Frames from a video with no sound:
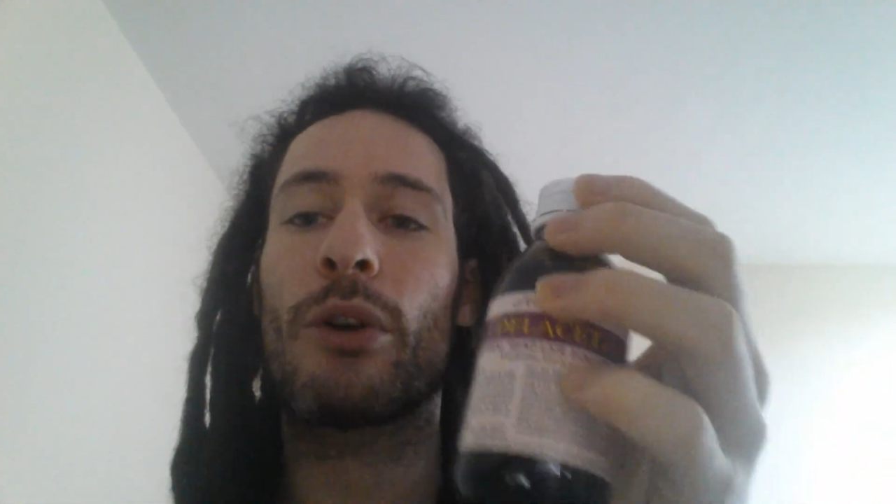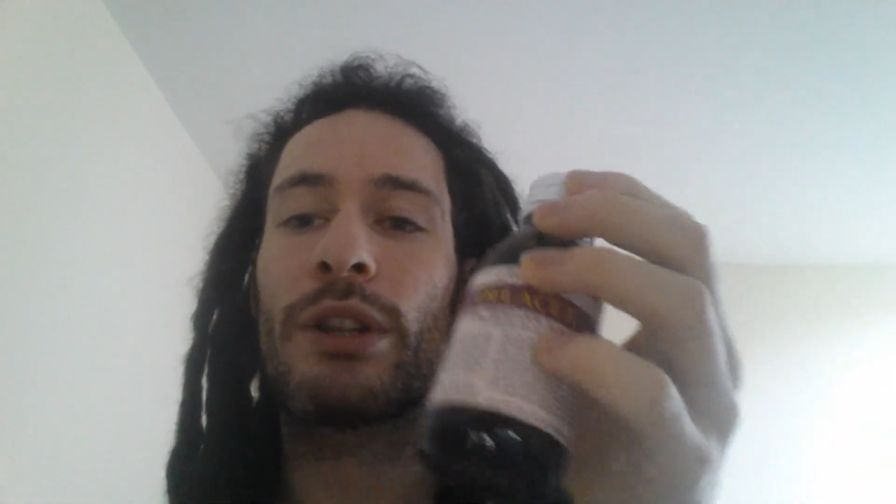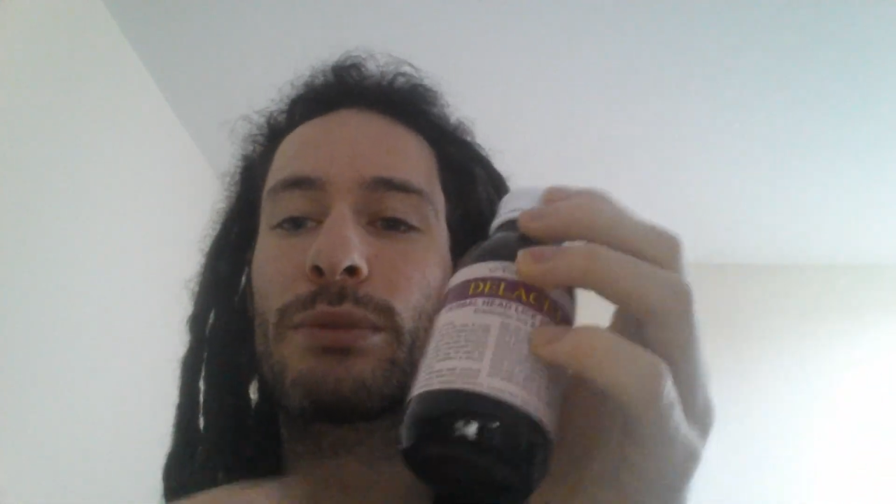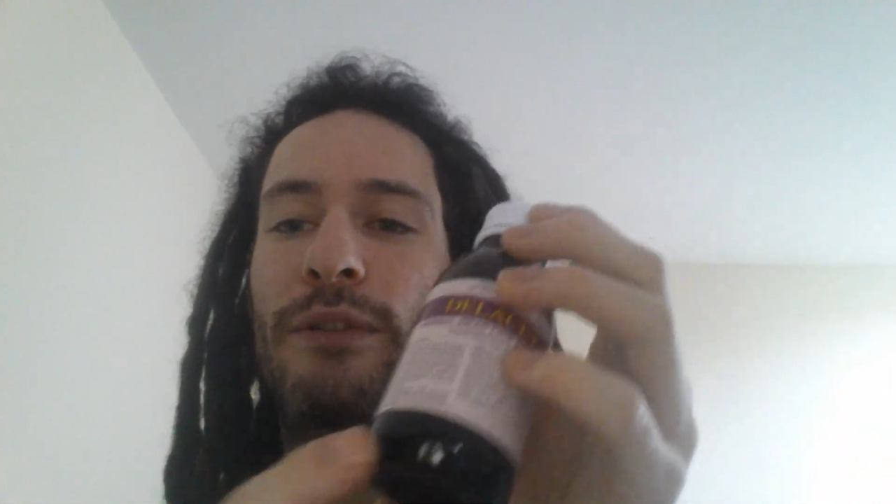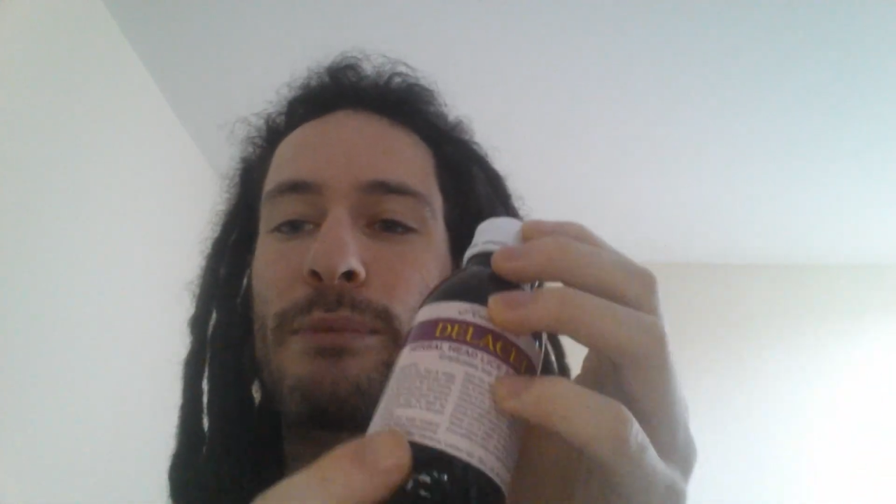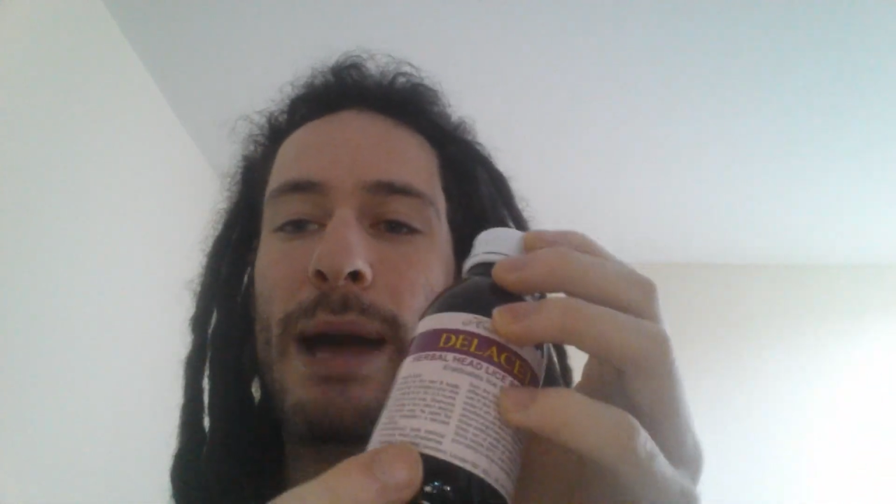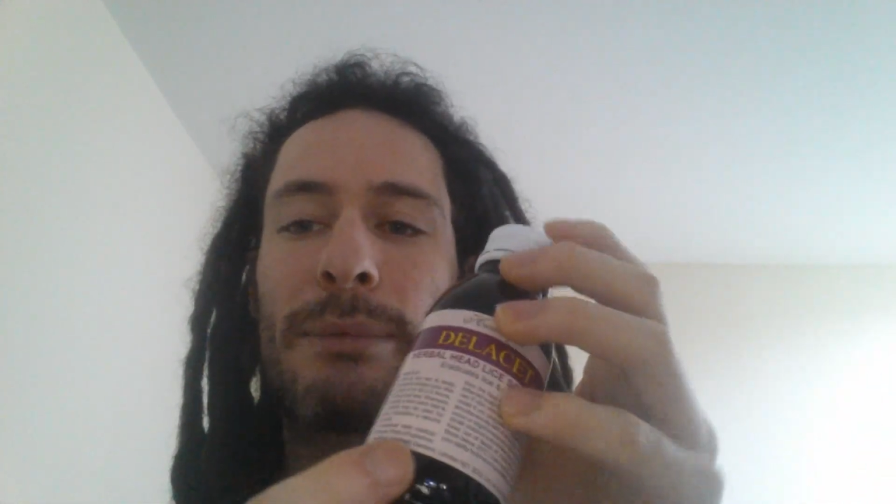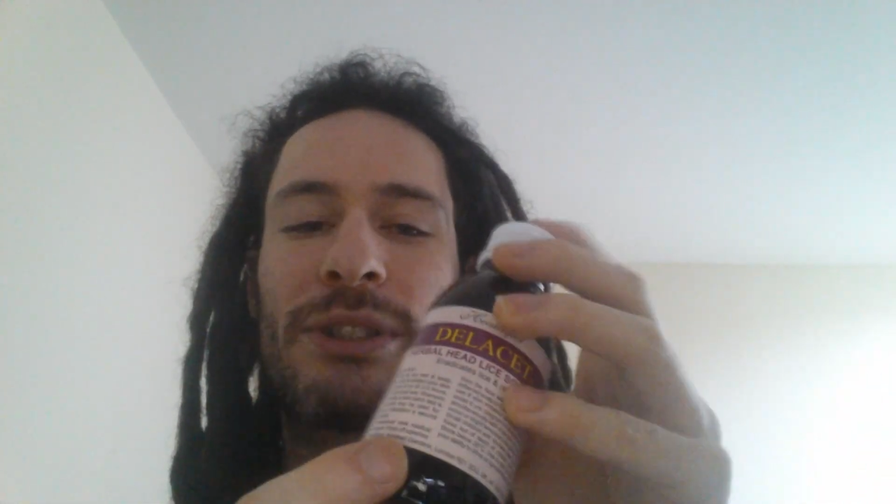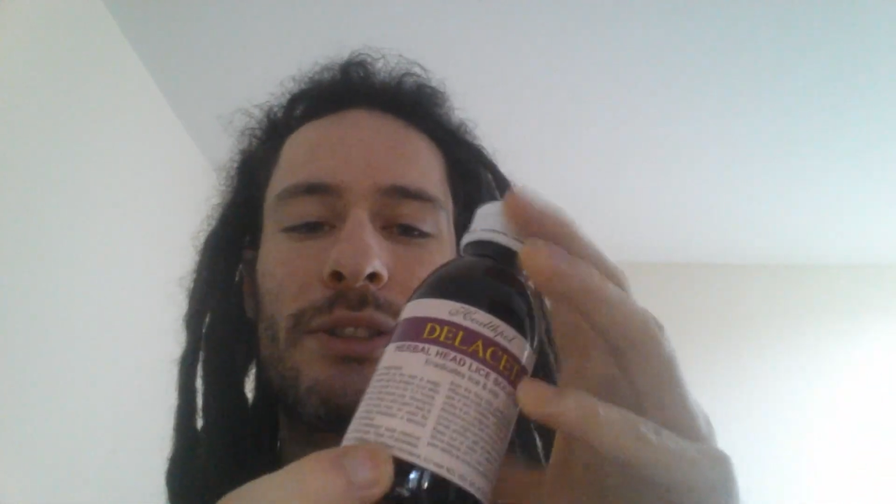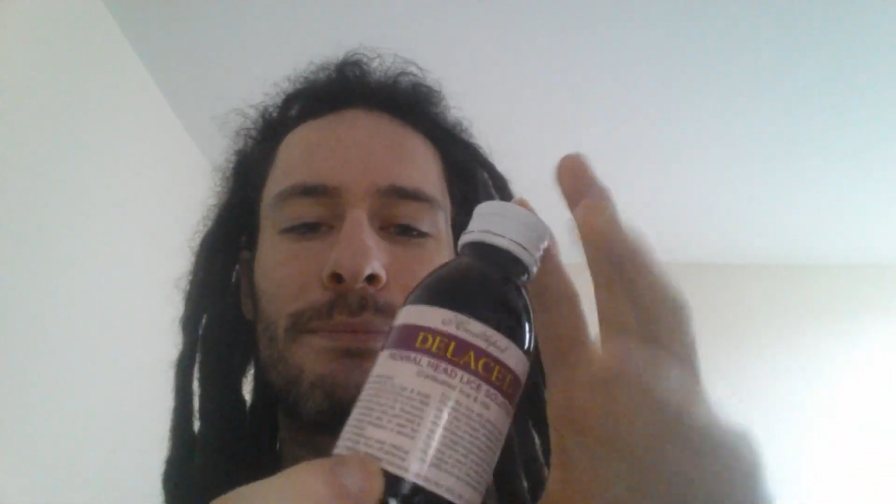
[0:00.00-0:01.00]
got this one from
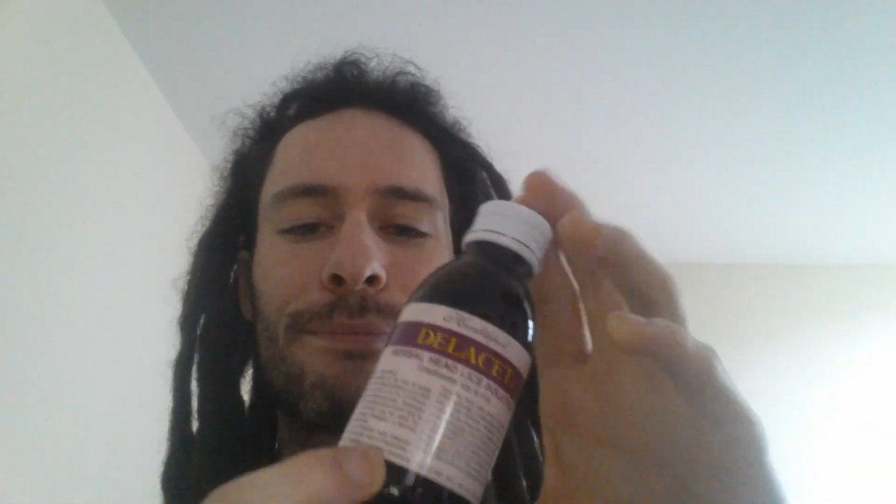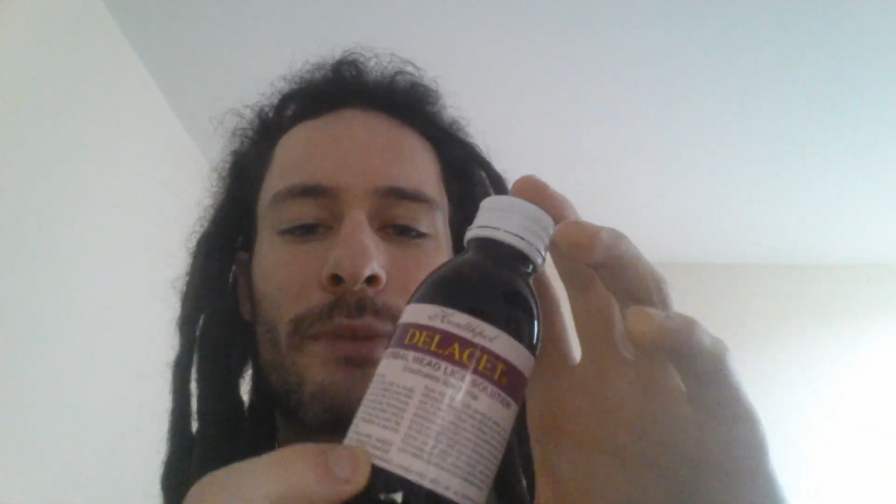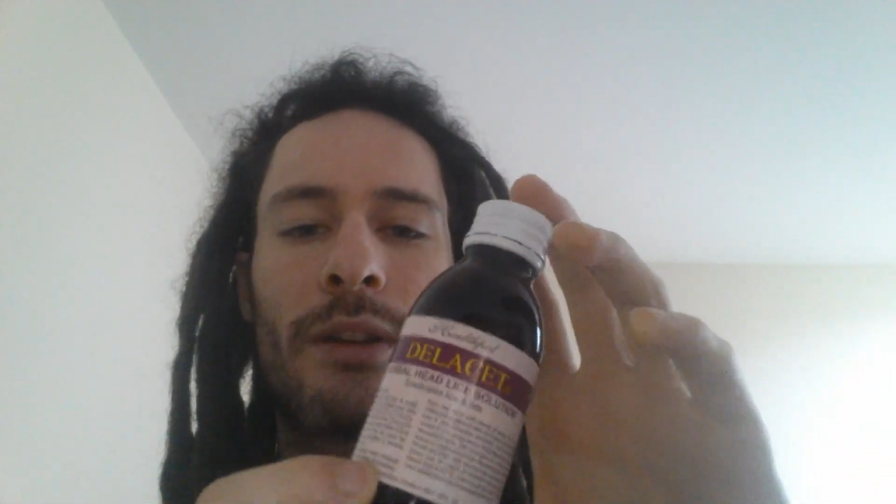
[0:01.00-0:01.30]
Amazon.